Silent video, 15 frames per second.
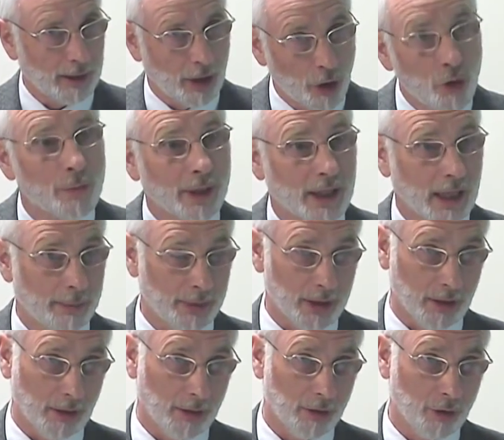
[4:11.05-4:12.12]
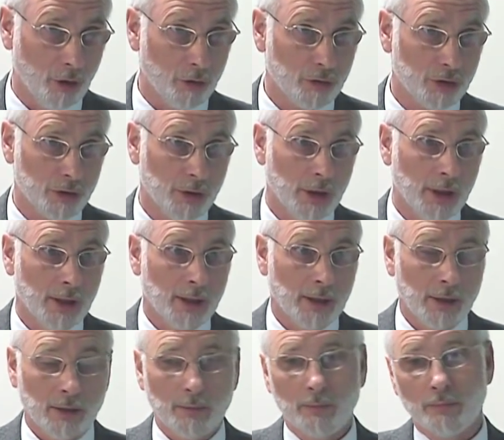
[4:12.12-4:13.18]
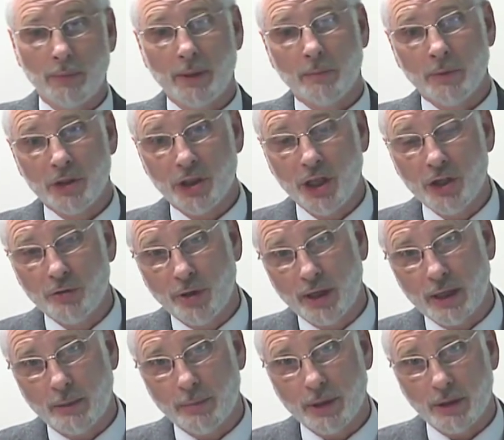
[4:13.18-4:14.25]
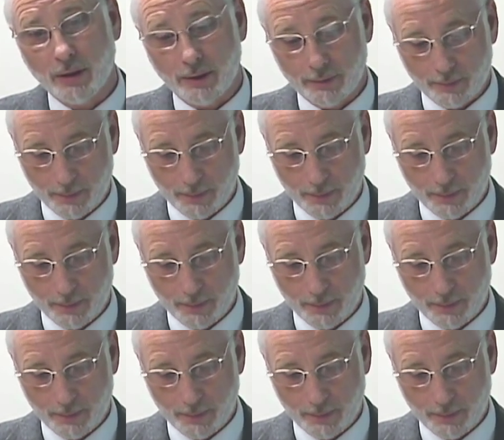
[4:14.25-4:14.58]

human capital, not machinery capital,